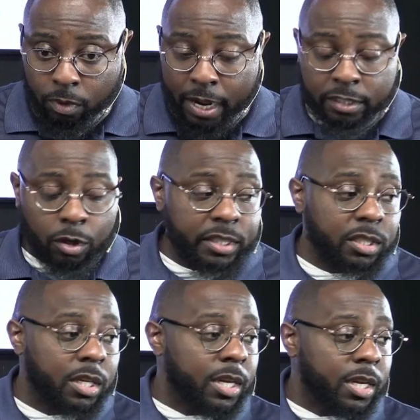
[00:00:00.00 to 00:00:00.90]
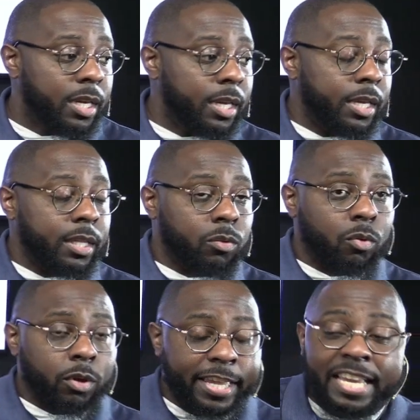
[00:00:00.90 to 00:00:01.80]
Right? So it's
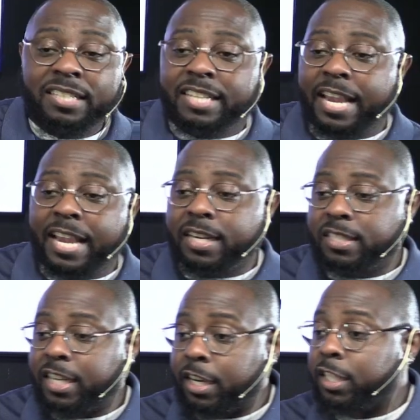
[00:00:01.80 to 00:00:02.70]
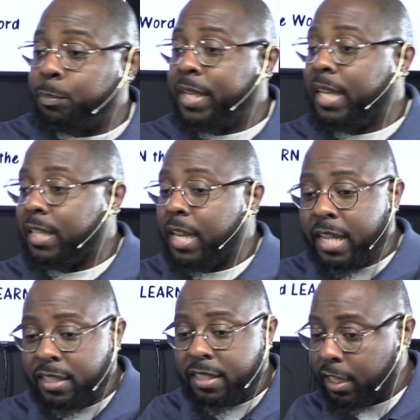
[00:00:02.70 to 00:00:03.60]
he's taking it serious because it
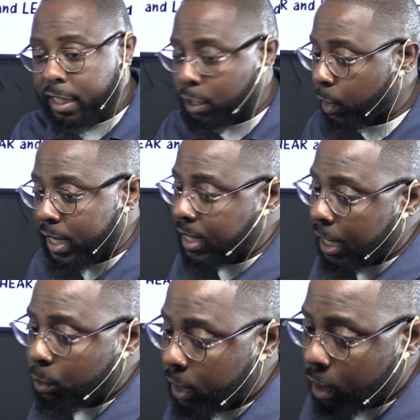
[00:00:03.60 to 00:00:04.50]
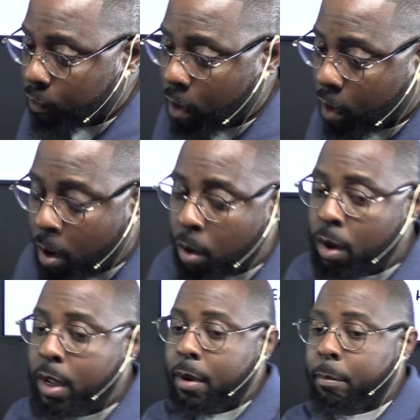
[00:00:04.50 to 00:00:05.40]
is serious. So he's not doing nothing wrong,
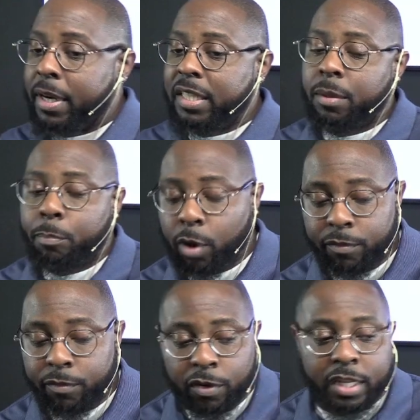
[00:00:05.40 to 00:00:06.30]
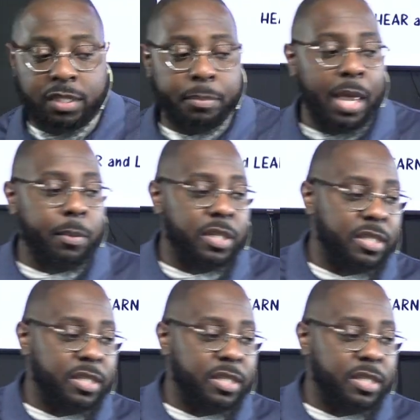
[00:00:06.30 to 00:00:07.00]
but it's important for us to be able to